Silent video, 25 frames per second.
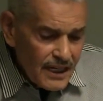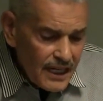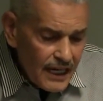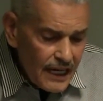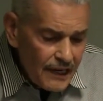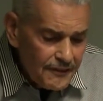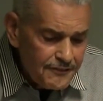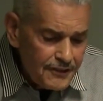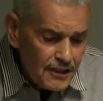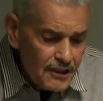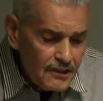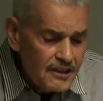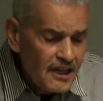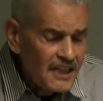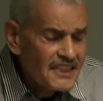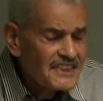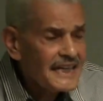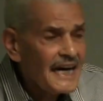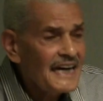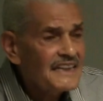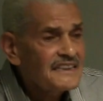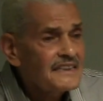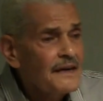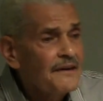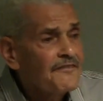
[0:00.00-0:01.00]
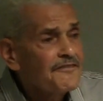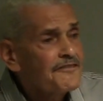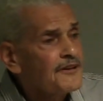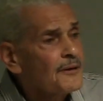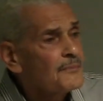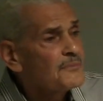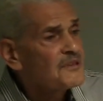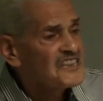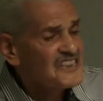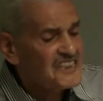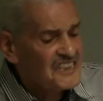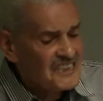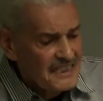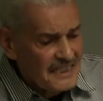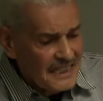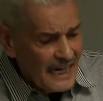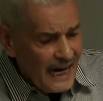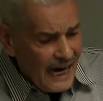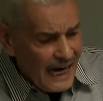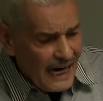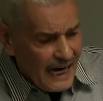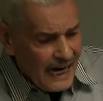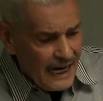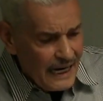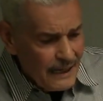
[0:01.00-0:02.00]
If you looked at them from the
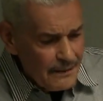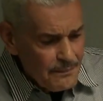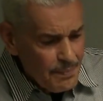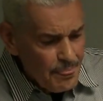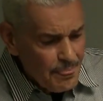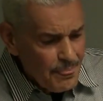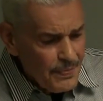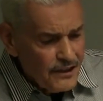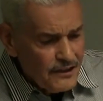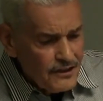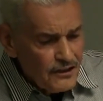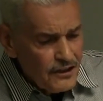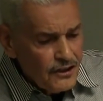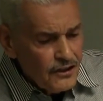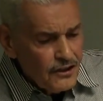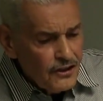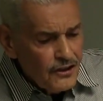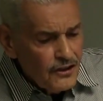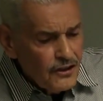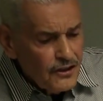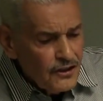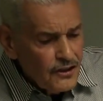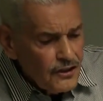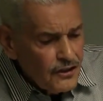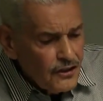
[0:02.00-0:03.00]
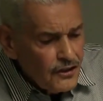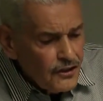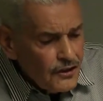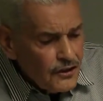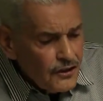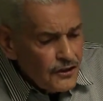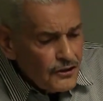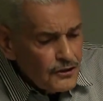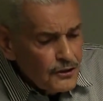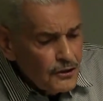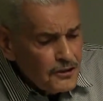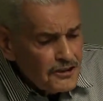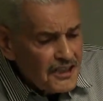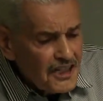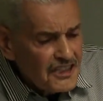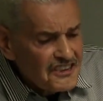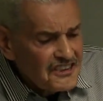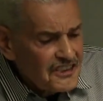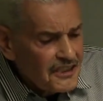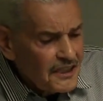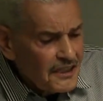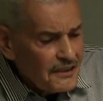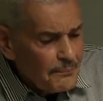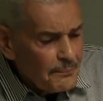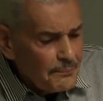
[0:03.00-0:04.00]
sky, you just
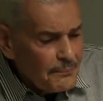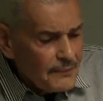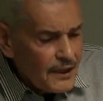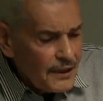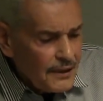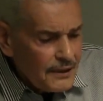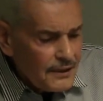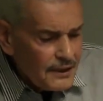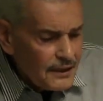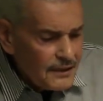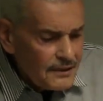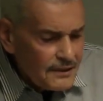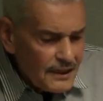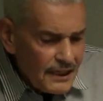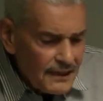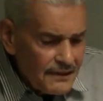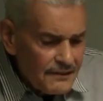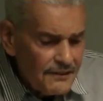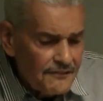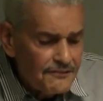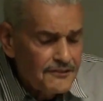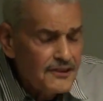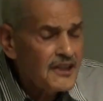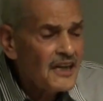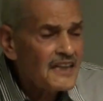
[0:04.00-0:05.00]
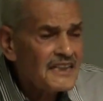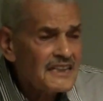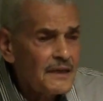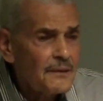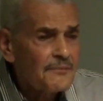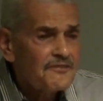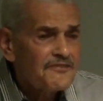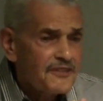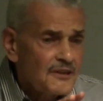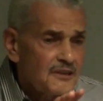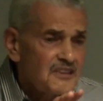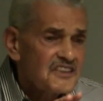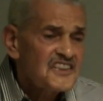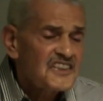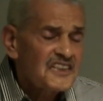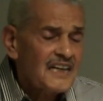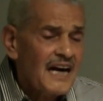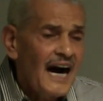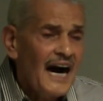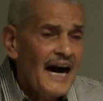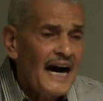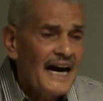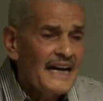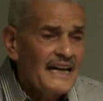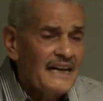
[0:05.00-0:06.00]
didn't, if you looked at them from the
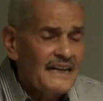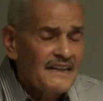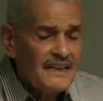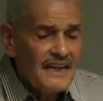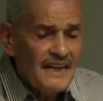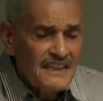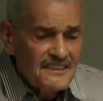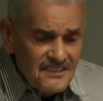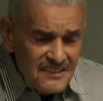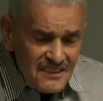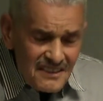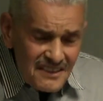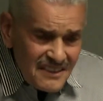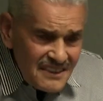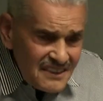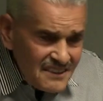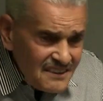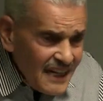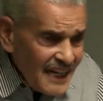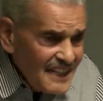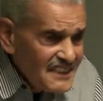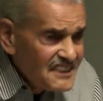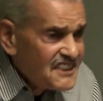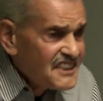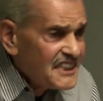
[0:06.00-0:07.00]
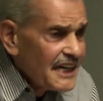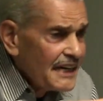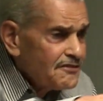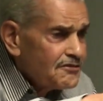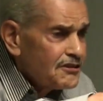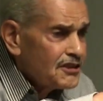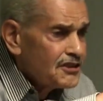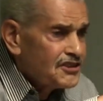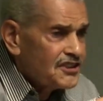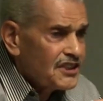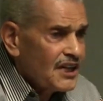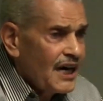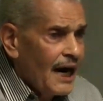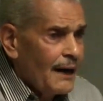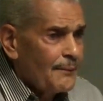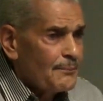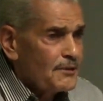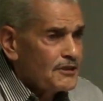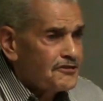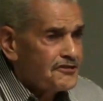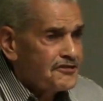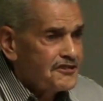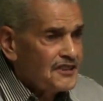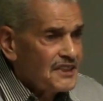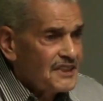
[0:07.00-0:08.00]
sky, it, it's like sacred
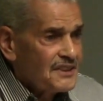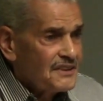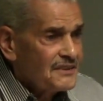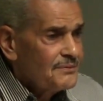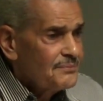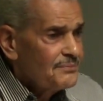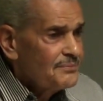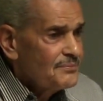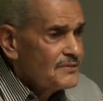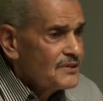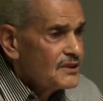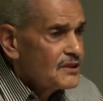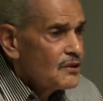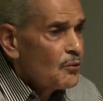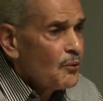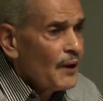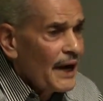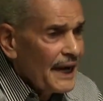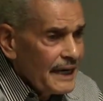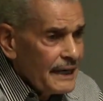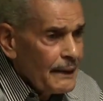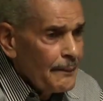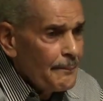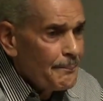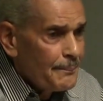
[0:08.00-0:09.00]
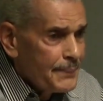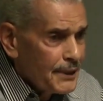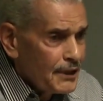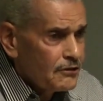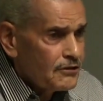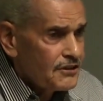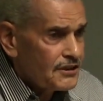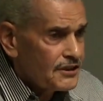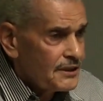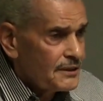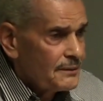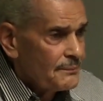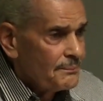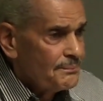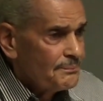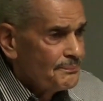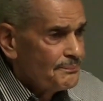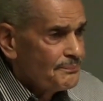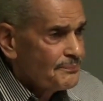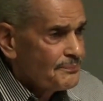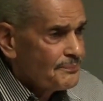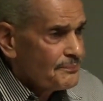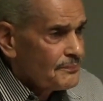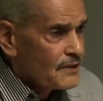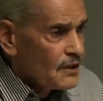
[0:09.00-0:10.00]
geometry, the way they built them,
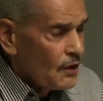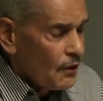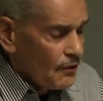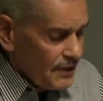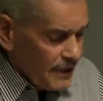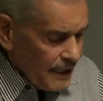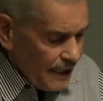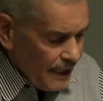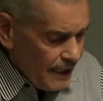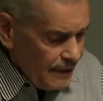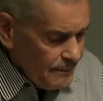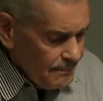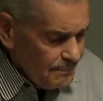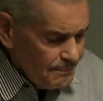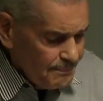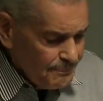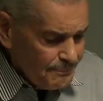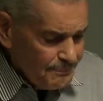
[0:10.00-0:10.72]
okay?